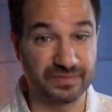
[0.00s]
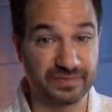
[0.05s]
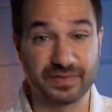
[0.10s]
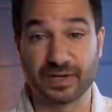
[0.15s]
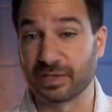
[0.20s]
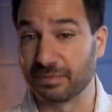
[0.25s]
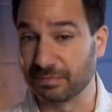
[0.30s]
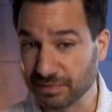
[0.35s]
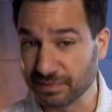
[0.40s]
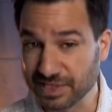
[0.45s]
of our
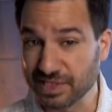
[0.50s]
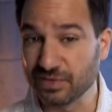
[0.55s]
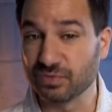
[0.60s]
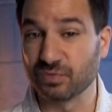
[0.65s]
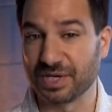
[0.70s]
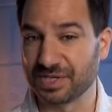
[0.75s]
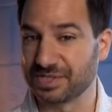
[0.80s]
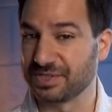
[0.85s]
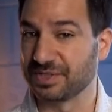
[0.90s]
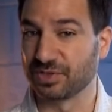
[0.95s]
complete
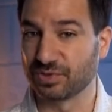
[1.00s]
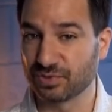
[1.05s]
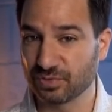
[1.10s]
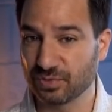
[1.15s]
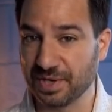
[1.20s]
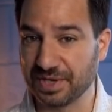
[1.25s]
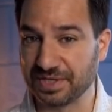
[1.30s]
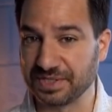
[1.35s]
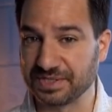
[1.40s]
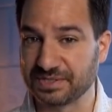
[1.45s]
rest in
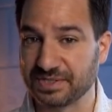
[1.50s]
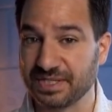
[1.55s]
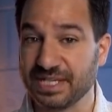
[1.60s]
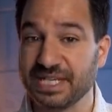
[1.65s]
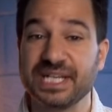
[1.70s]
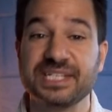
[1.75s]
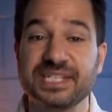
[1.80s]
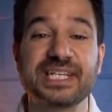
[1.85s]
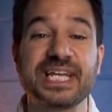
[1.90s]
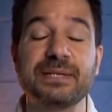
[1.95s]
Christ,
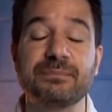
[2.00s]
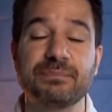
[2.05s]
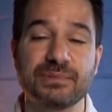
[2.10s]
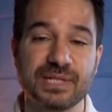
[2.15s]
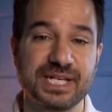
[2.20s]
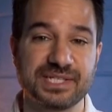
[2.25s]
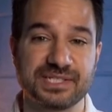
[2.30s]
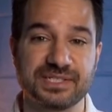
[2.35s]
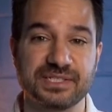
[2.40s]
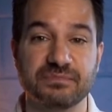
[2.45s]
is that He
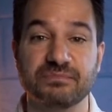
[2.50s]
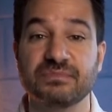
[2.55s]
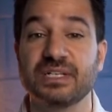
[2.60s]
blessed it,